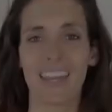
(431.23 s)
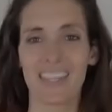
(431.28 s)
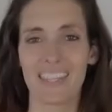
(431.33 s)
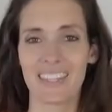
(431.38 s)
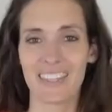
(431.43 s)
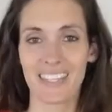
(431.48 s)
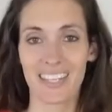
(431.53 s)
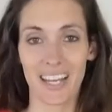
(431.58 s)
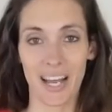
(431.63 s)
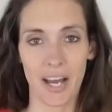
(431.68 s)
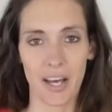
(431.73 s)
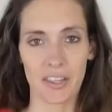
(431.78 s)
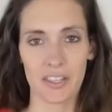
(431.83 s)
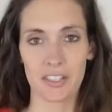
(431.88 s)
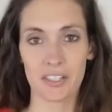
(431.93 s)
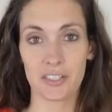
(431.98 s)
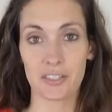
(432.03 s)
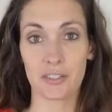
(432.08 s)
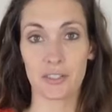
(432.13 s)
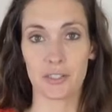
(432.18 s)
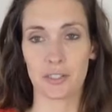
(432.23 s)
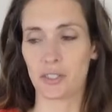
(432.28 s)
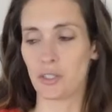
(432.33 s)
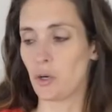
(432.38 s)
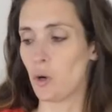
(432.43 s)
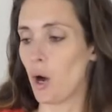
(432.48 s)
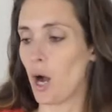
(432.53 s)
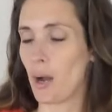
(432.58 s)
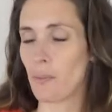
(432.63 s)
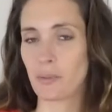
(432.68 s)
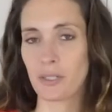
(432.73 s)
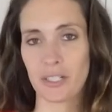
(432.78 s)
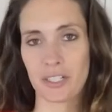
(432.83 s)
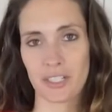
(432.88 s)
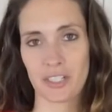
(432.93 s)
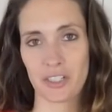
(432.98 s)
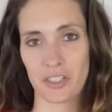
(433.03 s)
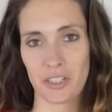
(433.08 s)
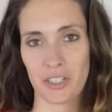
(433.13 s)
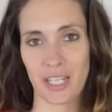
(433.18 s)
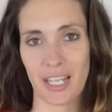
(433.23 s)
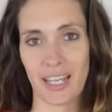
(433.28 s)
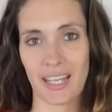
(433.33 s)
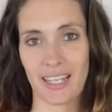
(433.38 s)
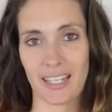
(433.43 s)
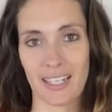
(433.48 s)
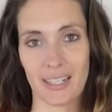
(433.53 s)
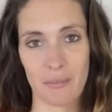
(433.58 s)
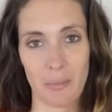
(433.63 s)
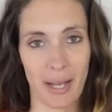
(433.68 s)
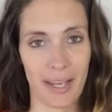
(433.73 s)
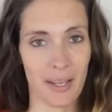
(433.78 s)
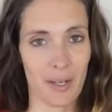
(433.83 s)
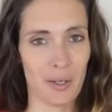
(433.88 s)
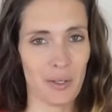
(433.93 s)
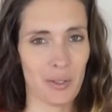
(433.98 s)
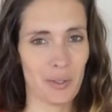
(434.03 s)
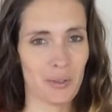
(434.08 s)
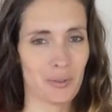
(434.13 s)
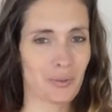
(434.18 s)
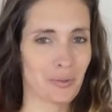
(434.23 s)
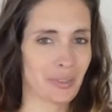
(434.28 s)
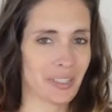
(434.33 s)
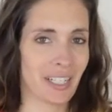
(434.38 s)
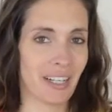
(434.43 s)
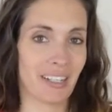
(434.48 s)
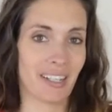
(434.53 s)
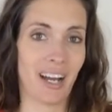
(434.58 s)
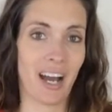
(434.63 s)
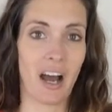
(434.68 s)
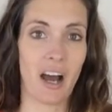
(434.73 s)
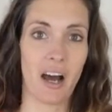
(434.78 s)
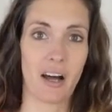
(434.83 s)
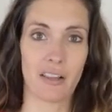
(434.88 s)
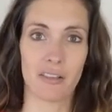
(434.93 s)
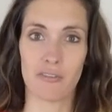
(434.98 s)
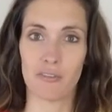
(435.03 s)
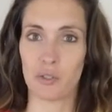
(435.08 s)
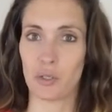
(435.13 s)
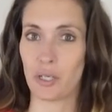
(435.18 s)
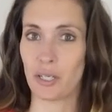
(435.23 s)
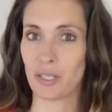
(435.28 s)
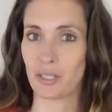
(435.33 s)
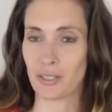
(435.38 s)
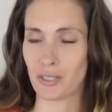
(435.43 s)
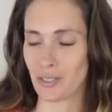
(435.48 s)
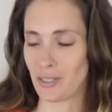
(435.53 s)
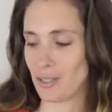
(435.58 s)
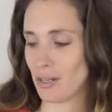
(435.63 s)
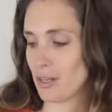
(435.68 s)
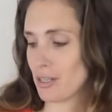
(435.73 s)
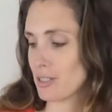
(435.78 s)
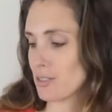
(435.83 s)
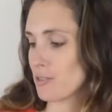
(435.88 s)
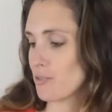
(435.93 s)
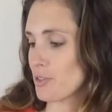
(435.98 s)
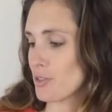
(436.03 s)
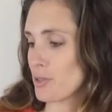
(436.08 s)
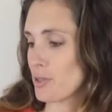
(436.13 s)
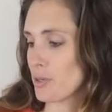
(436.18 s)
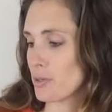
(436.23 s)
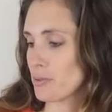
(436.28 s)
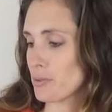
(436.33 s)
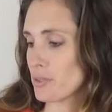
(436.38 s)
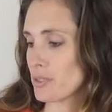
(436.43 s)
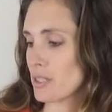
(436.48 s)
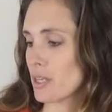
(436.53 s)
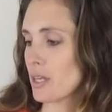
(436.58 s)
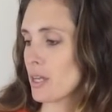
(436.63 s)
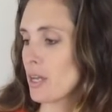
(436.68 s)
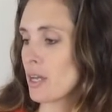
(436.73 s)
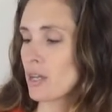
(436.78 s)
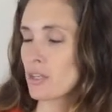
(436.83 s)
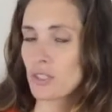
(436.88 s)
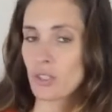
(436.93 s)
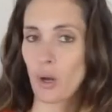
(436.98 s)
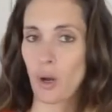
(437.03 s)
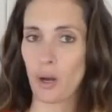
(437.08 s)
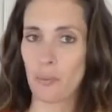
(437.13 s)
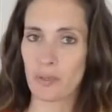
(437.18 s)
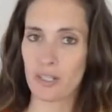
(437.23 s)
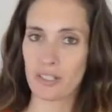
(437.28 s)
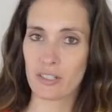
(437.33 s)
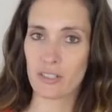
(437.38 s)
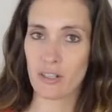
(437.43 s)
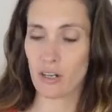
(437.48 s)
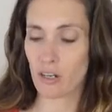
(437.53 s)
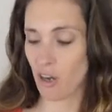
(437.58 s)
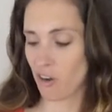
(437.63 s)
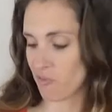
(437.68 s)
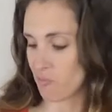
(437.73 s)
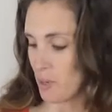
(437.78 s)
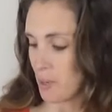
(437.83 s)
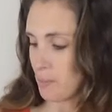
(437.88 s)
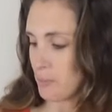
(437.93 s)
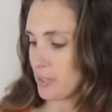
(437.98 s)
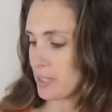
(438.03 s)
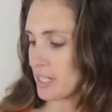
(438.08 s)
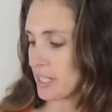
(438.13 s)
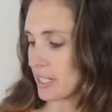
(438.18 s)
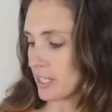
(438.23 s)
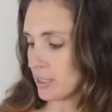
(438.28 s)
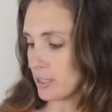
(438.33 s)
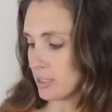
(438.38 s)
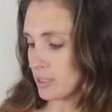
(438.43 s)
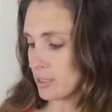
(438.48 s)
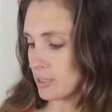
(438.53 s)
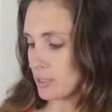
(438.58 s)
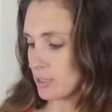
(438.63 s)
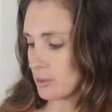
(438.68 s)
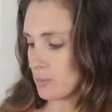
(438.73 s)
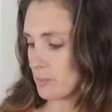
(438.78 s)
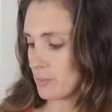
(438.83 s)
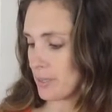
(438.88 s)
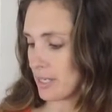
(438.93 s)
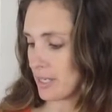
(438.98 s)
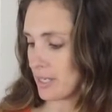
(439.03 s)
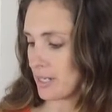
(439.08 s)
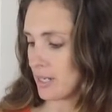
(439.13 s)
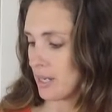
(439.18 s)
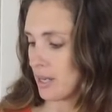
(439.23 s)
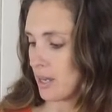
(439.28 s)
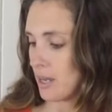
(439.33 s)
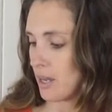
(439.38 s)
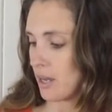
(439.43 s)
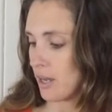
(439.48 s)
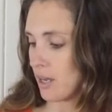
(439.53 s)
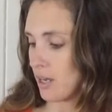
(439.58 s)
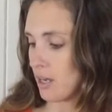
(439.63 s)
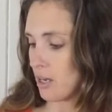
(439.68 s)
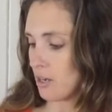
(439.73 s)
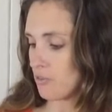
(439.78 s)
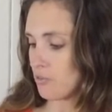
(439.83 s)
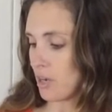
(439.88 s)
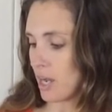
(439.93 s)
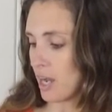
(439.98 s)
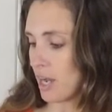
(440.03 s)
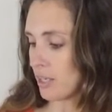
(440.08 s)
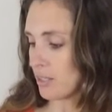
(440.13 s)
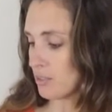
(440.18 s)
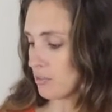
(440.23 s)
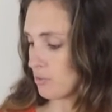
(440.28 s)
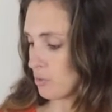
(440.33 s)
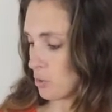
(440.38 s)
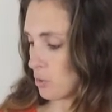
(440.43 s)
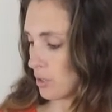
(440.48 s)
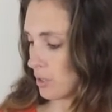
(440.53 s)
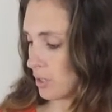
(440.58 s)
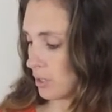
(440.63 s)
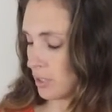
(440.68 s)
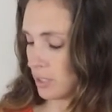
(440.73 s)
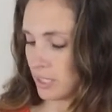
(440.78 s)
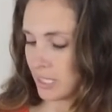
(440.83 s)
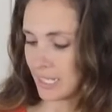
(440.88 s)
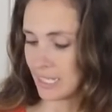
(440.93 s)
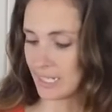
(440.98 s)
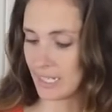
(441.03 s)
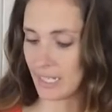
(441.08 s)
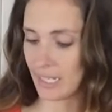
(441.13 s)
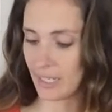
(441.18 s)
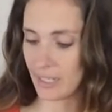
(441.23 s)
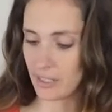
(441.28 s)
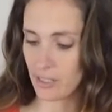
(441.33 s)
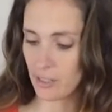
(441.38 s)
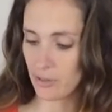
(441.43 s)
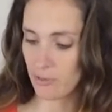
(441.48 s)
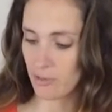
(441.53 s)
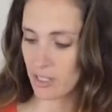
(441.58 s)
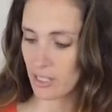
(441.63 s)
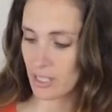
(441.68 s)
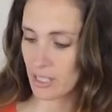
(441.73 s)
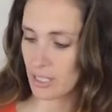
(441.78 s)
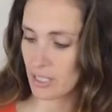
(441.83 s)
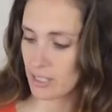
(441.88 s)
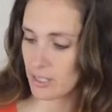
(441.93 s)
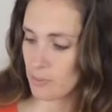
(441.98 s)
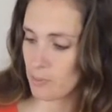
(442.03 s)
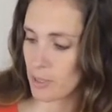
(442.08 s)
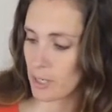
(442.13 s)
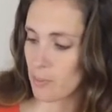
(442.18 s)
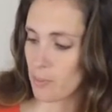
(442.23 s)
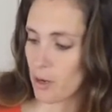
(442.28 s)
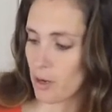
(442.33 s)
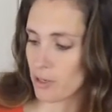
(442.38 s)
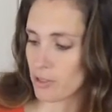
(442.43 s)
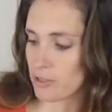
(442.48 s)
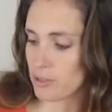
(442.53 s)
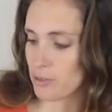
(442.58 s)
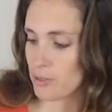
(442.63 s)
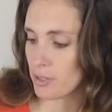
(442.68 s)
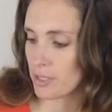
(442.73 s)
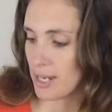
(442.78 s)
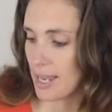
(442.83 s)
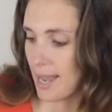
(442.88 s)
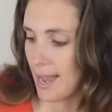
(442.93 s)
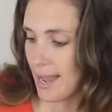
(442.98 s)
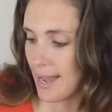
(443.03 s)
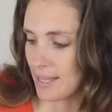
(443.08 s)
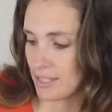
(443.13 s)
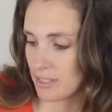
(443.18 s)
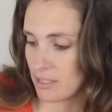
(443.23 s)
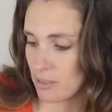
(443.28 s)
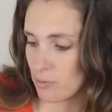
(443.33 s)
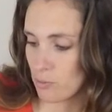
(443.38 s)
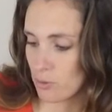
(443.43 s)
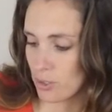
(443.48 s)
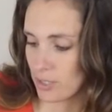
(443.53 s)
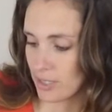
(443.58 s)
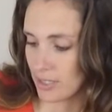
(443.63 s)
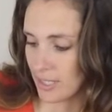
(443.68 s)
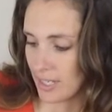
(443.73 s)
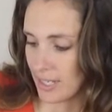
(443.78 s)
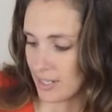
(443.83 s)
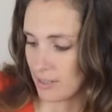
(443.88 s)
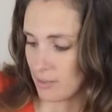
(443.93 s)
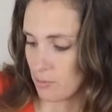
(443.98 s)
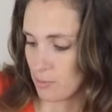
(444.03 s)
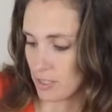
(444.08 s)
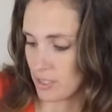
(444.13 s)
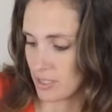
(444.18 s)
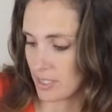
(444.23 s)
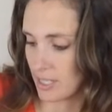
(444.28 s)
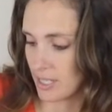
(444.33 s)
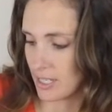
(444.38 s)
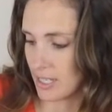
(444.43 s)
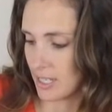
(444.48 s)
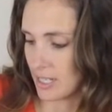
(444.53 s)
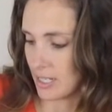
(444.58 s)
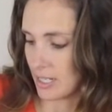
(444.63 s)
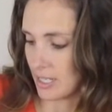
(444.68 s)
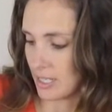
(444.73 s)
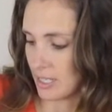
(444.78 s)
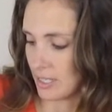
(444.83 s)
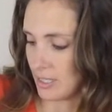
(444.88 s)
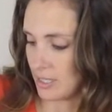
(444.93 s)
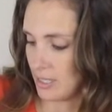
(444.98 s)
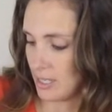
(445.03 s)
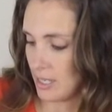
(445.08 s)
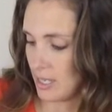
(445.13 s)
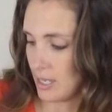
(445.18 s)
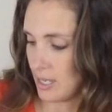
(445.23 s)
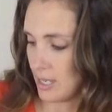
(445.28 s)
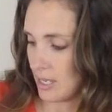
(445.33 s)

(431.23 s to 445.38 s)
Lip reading: And then the other 2, I'm going to create my own kind of olive oil sauce for those. So I'm going to start off by putting a little bit of olive oil in each of these, but I'm also going to add some more later once I get in